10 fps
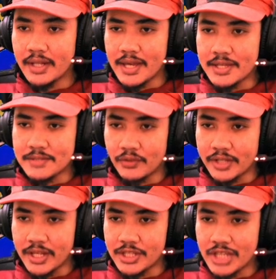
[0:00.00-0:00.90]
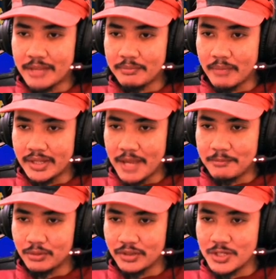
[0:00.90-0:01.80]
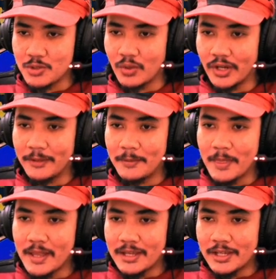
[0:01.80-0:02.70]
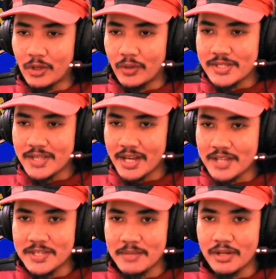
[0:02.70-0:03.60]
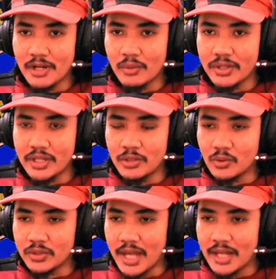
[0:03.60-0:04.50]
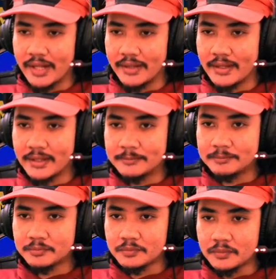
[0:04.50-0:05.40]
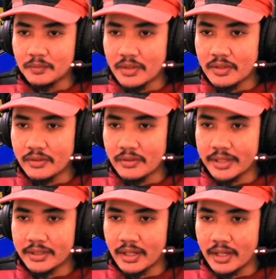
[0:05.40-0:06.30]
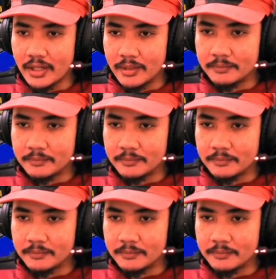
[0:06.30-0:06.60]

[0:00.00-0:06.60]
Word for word: guys, for the enchantment, I put this one. You know, it's kind of similar with the new talent, right? uh,